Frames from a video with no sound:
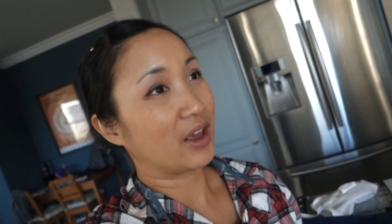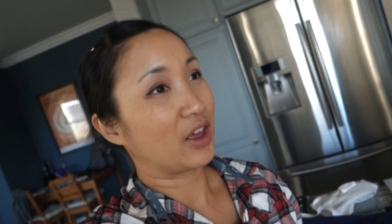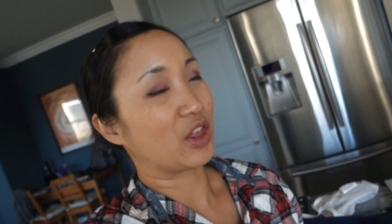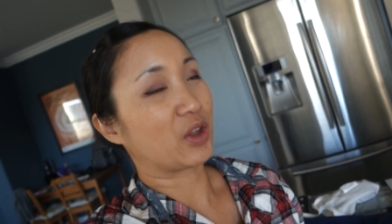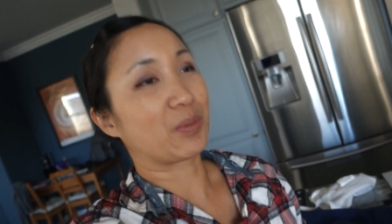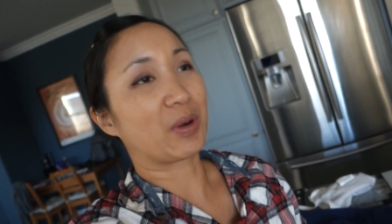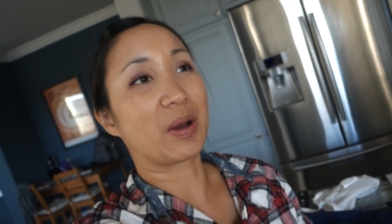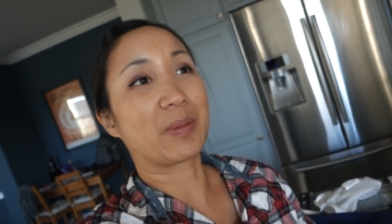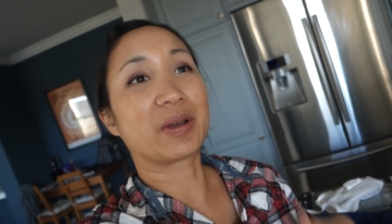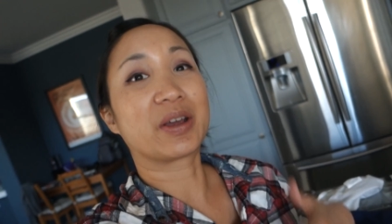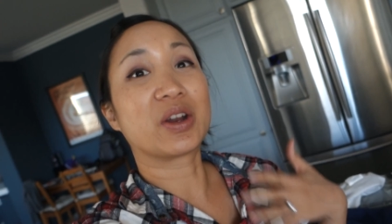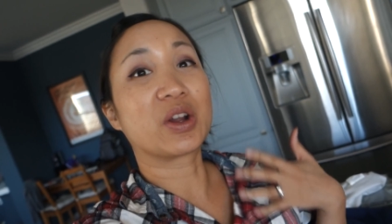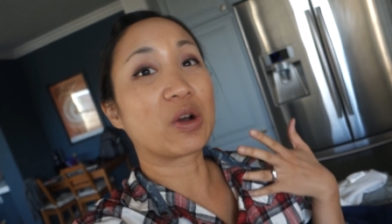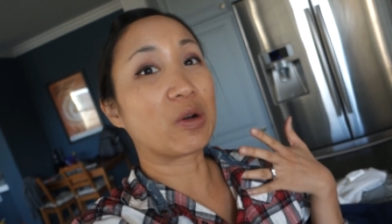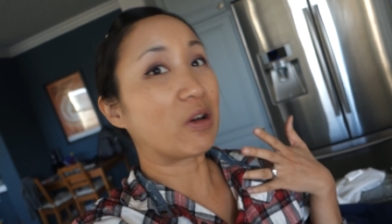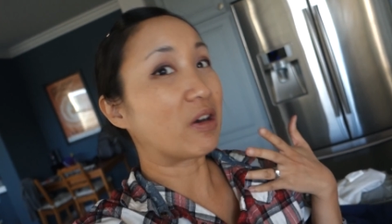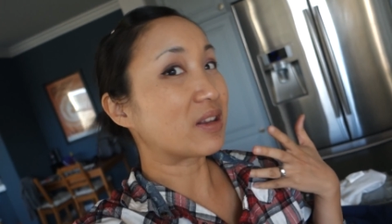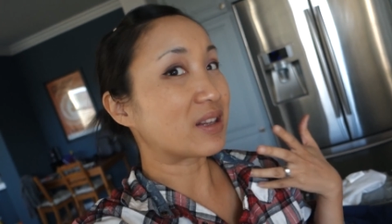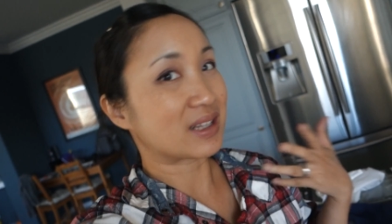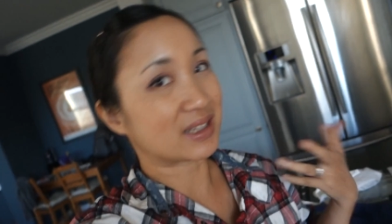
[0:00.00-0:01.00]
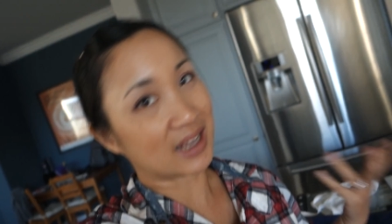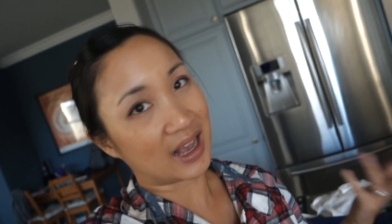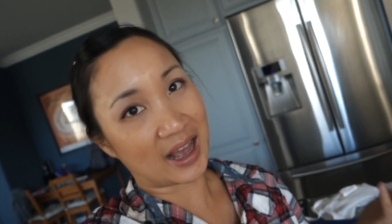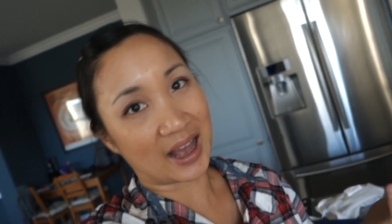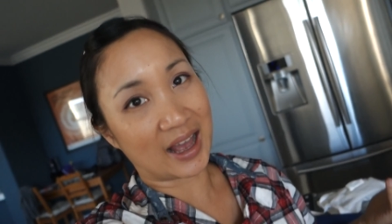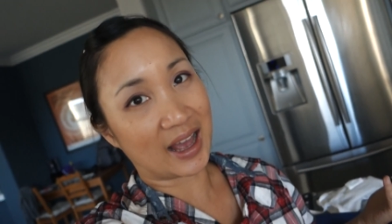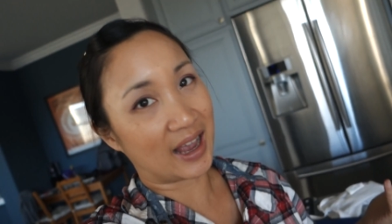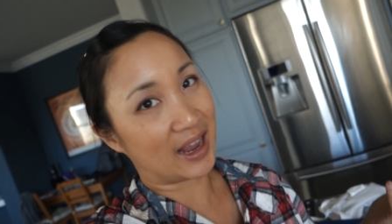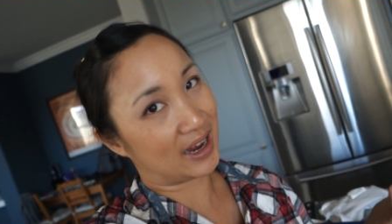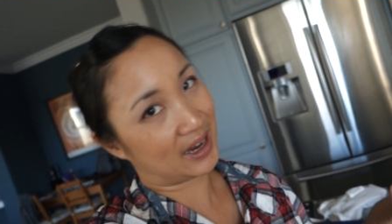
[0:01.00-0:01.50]
they're probably gonna go
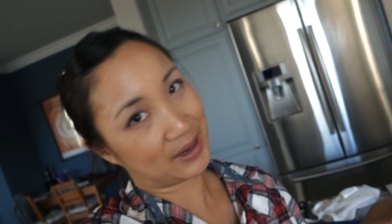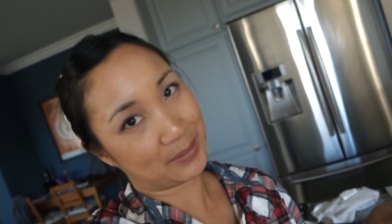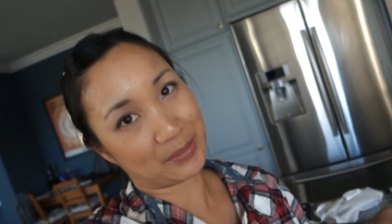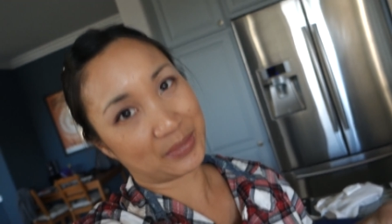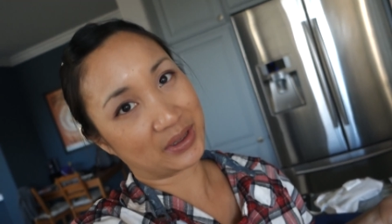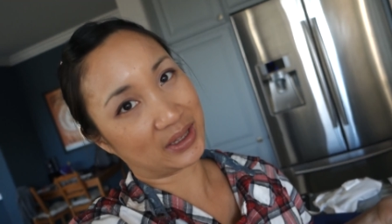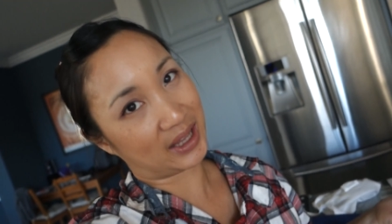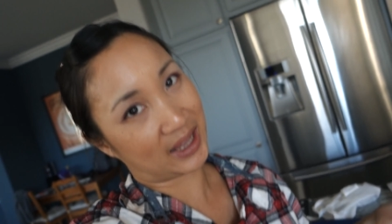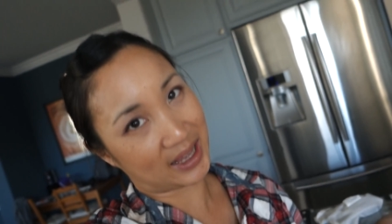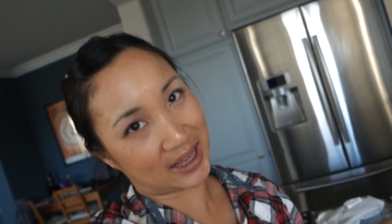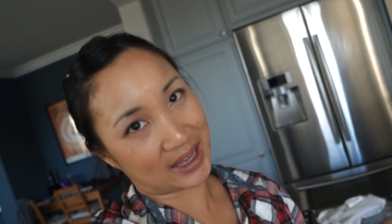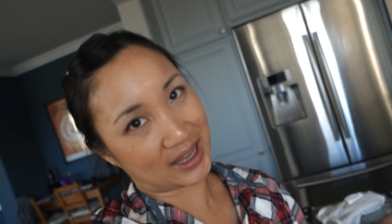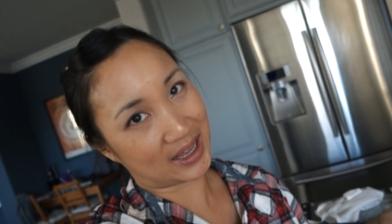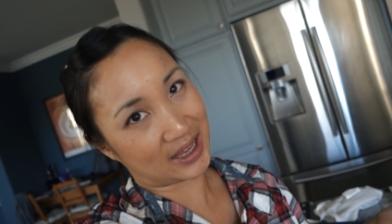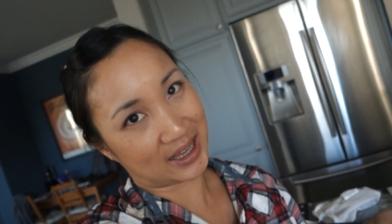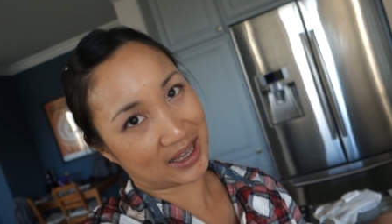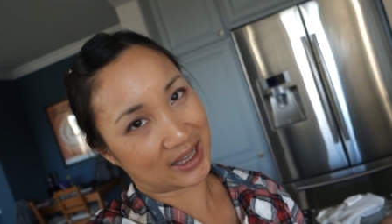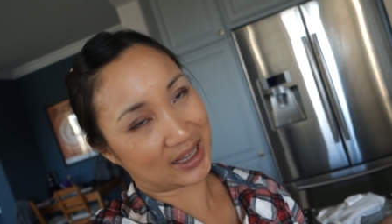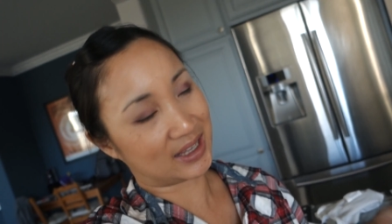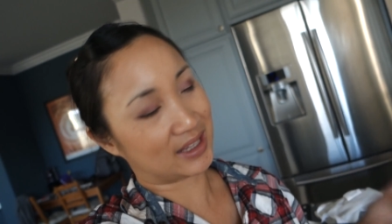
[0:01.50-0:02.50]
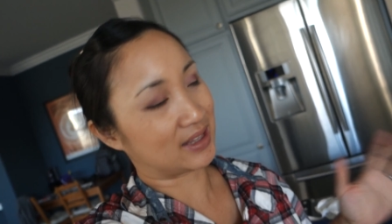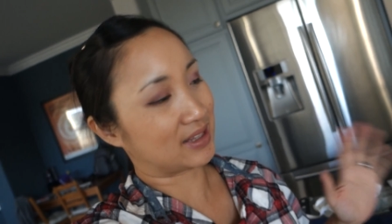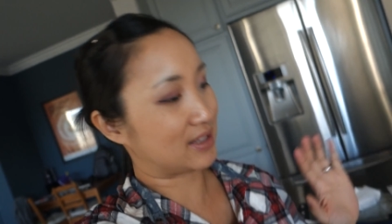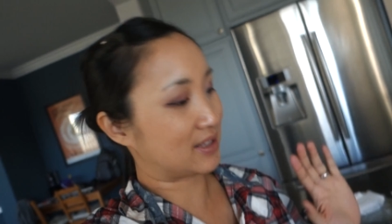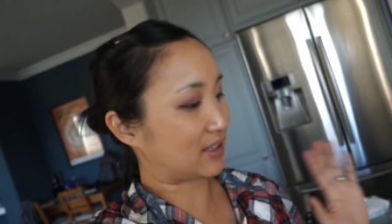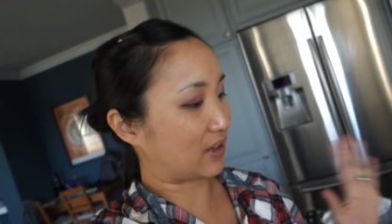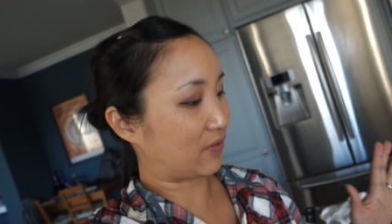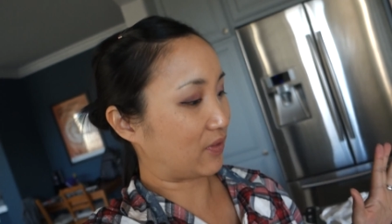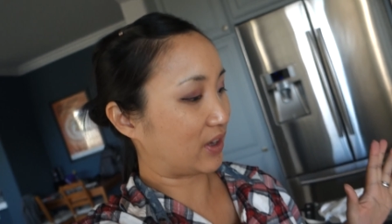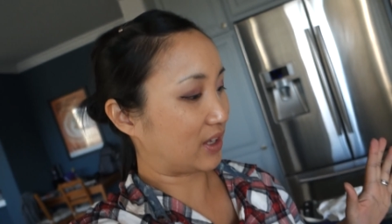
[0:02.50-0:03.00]
outside and play and
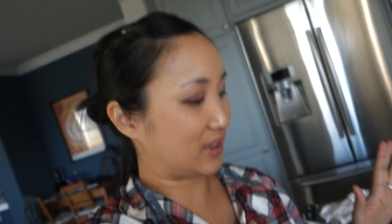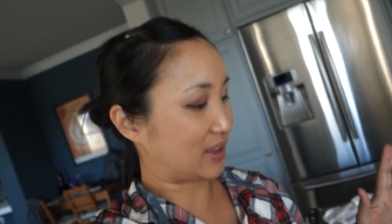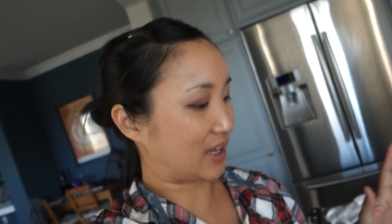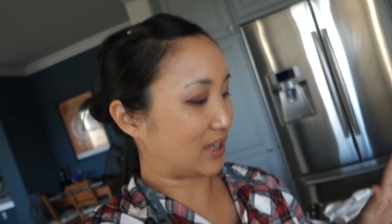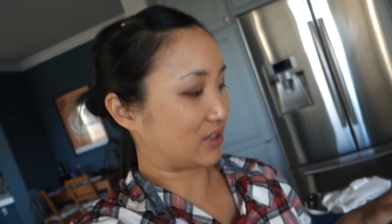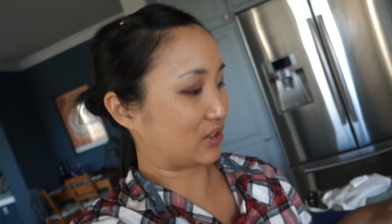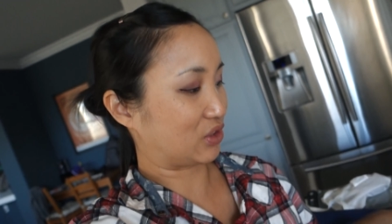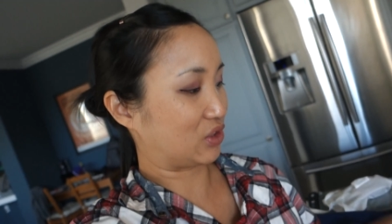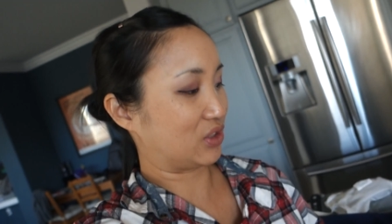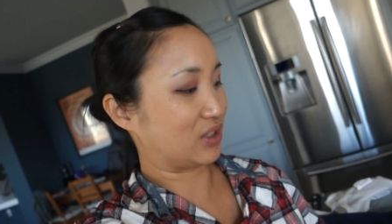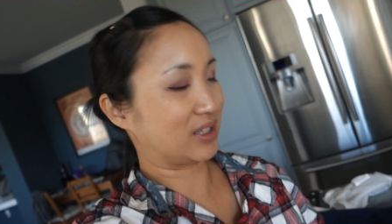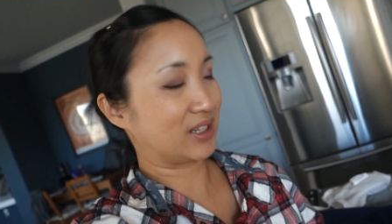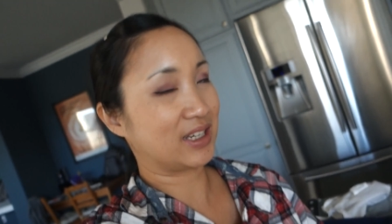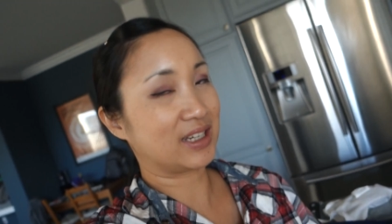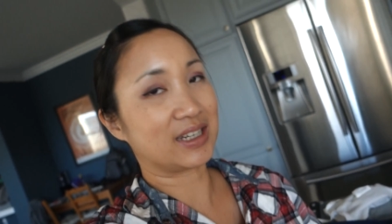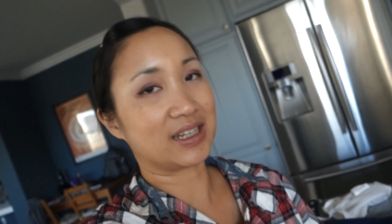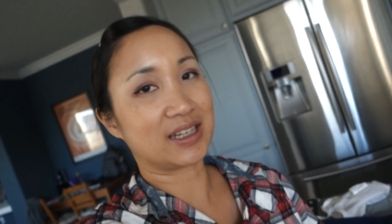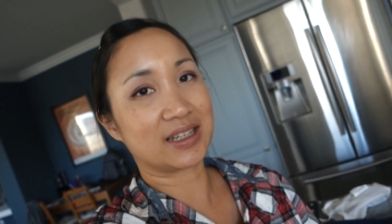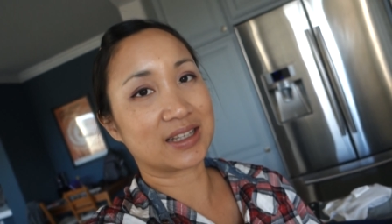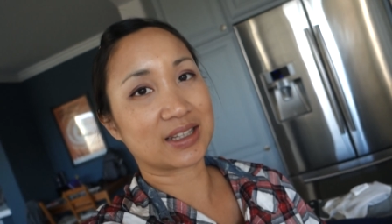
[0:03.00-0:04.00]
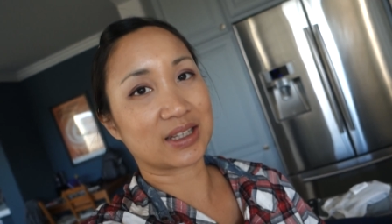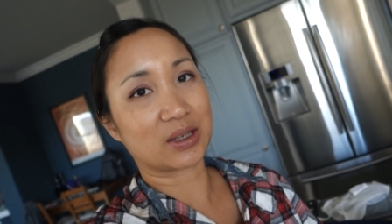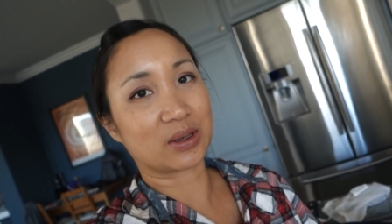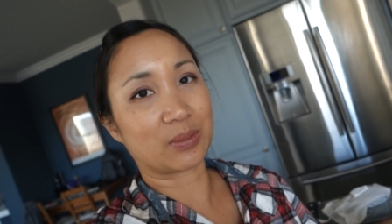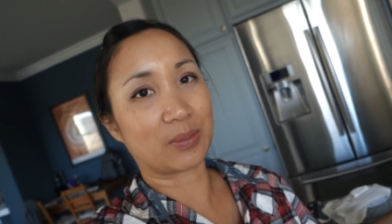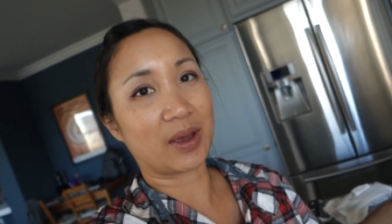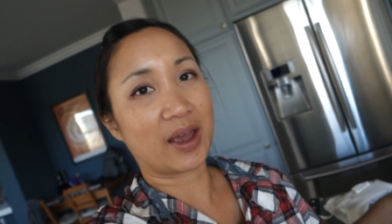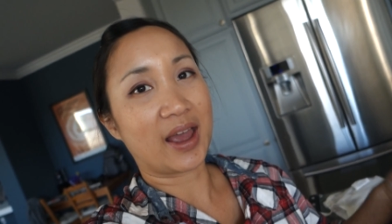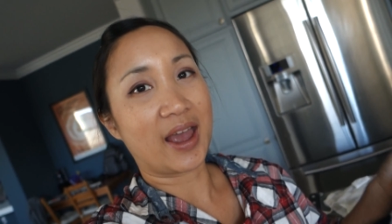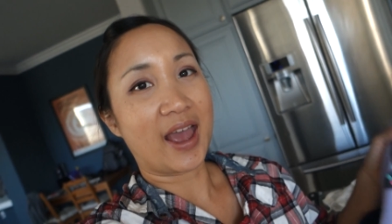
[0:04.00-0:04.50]
stuff like that so she's gonna need some